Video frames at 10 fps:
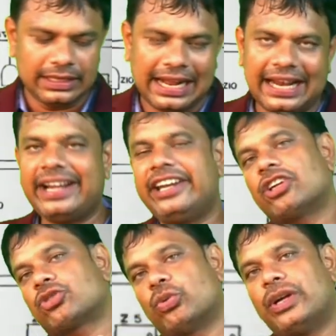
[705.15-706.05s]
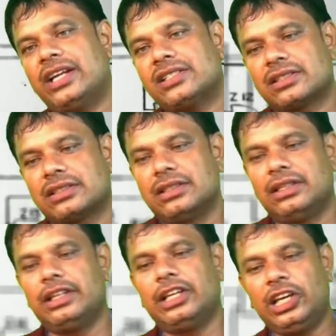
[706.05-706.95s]
And dear students,
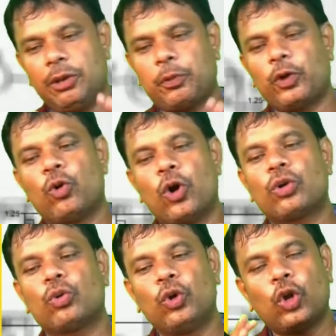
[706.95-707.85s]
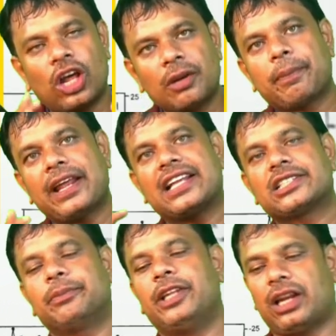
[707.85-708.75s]
if we go to
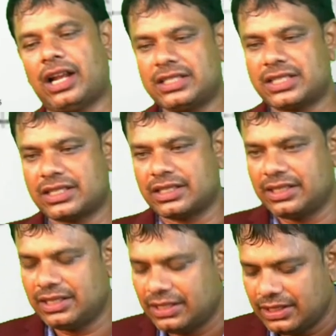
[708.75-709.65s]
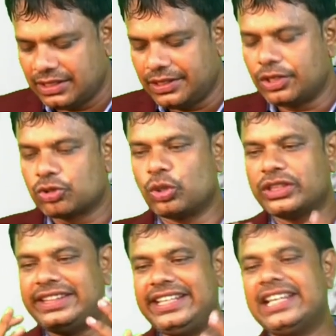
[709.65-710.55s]
non-ferrous minerals, so
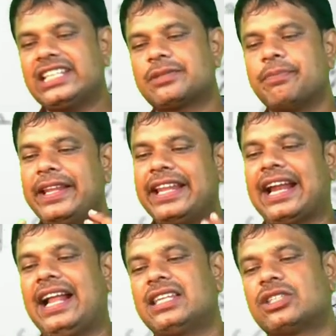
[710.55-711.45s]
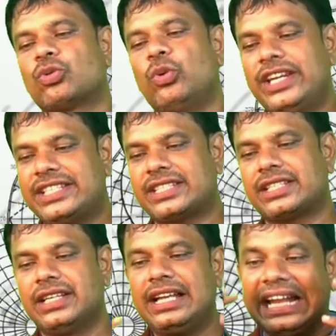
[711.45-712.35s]
these minerals which
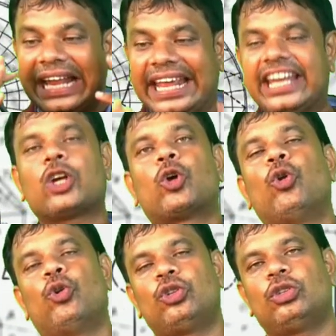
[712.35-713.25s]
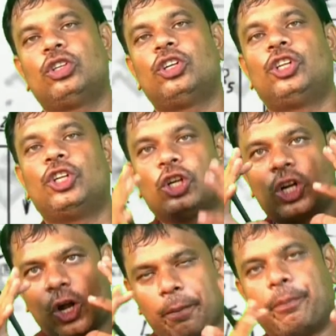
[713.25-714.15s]
include
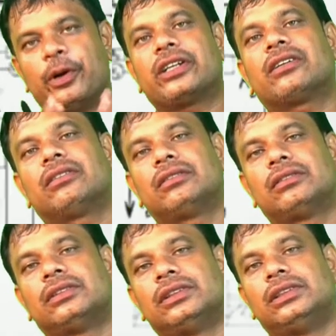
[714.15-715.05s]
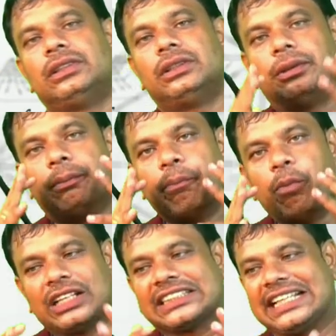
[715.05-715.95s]
copper,
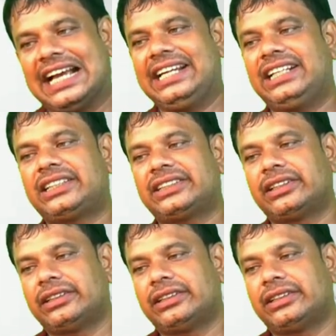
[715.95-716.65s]
bauxite,